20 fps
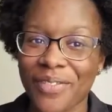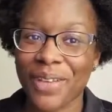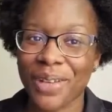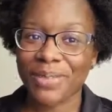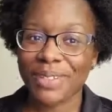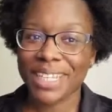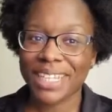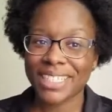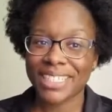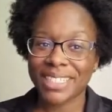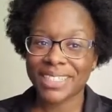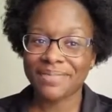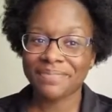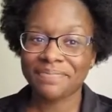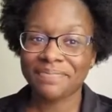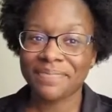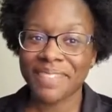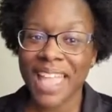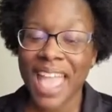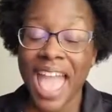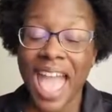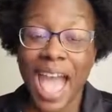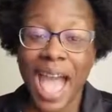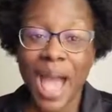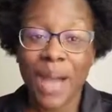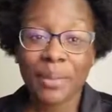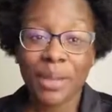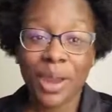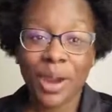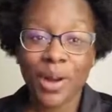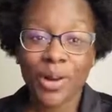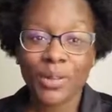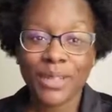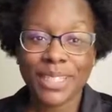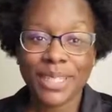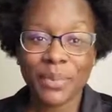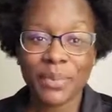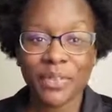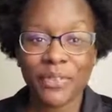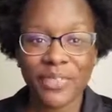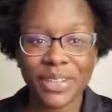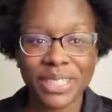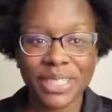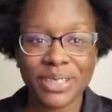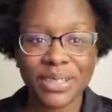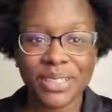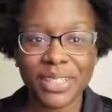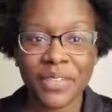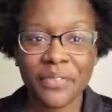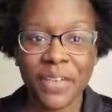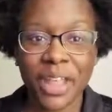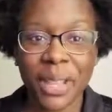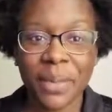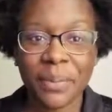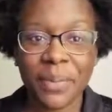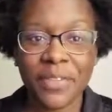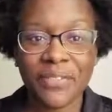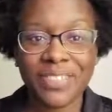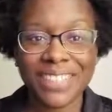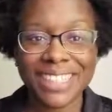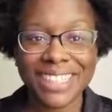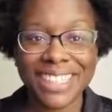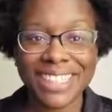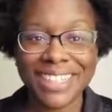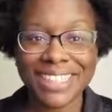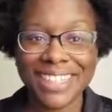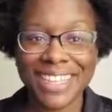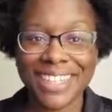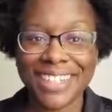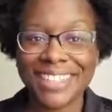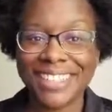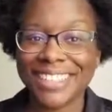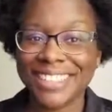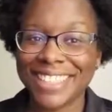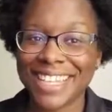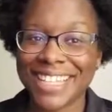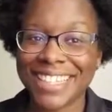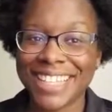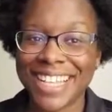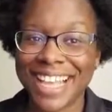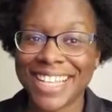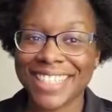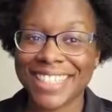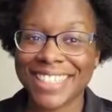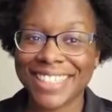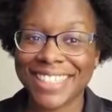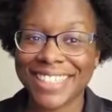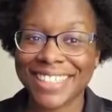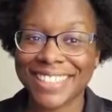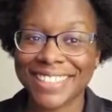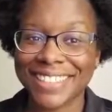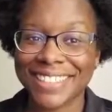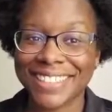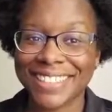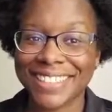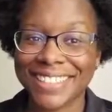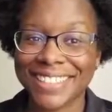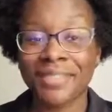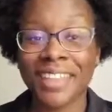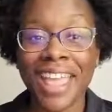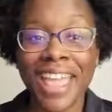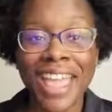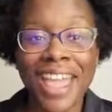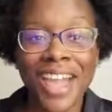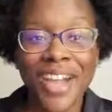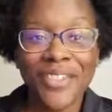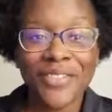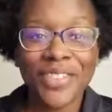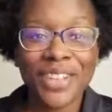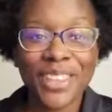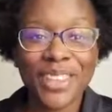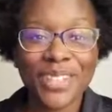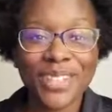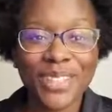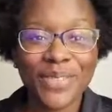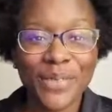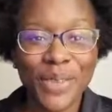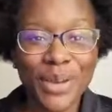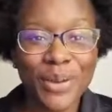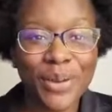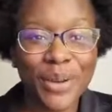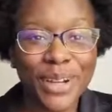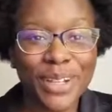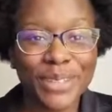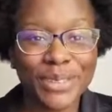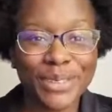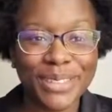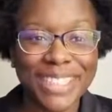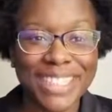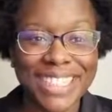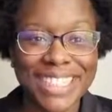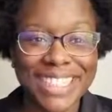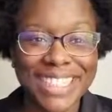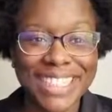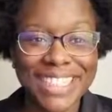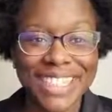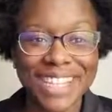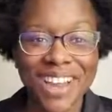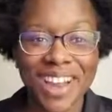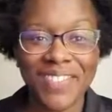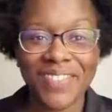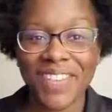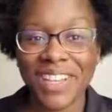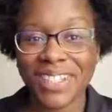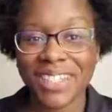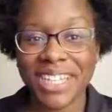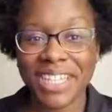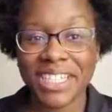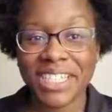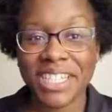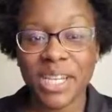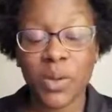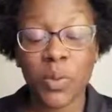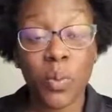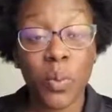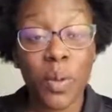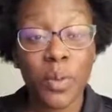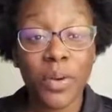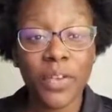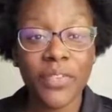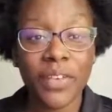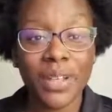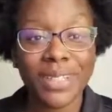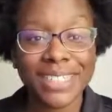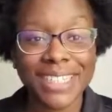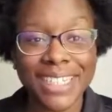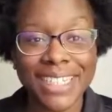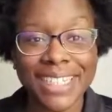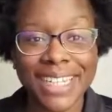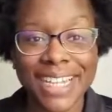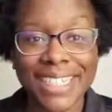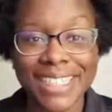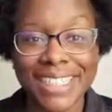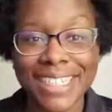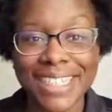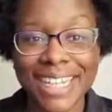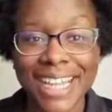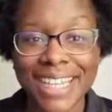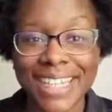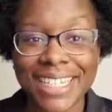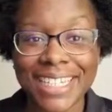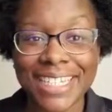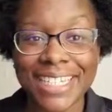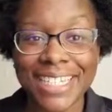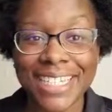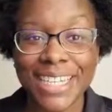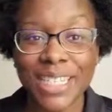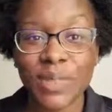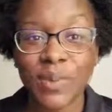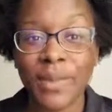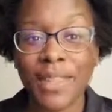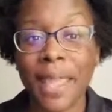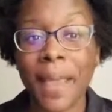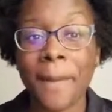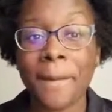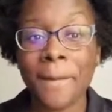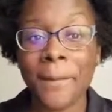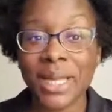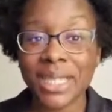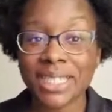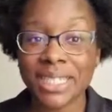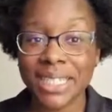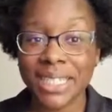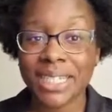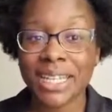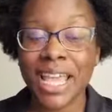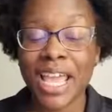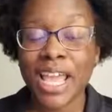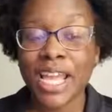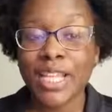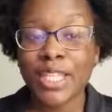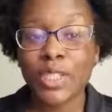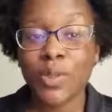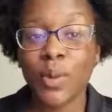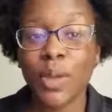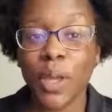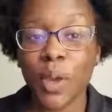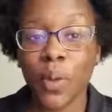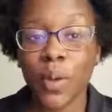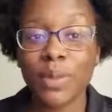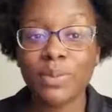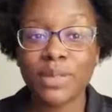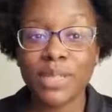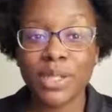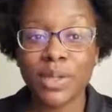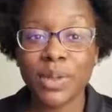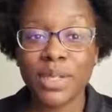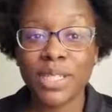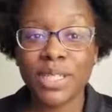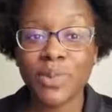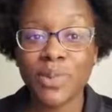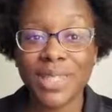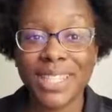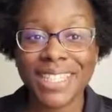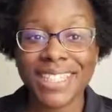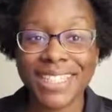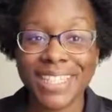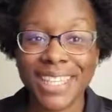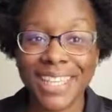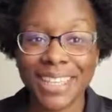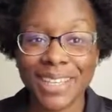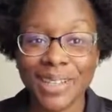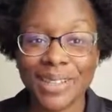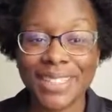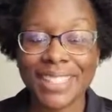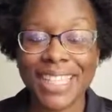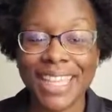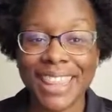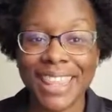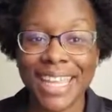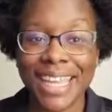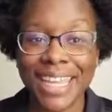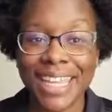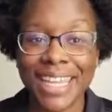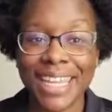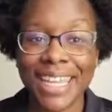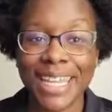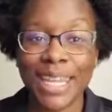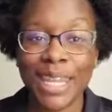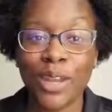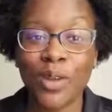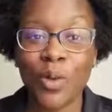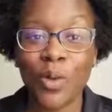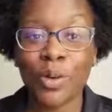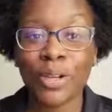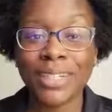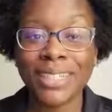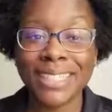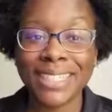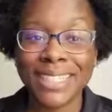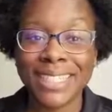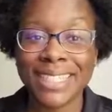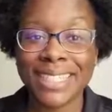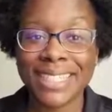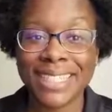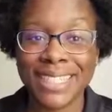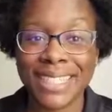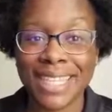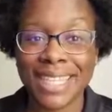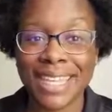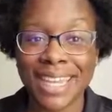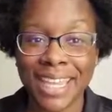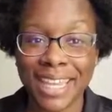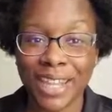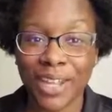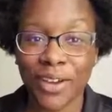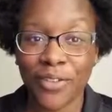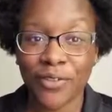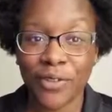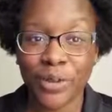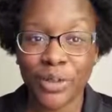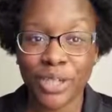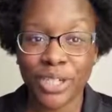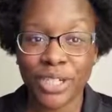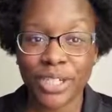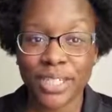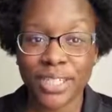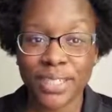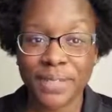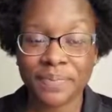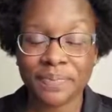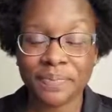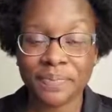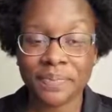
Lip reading: Foundation. I'm your host and professional development facilitator, Jess Kesler. For those of you who are new to the TGR Foundation, we were founded in 1996 with a mission to equip students with the skills that they need in order to succeed in their futures.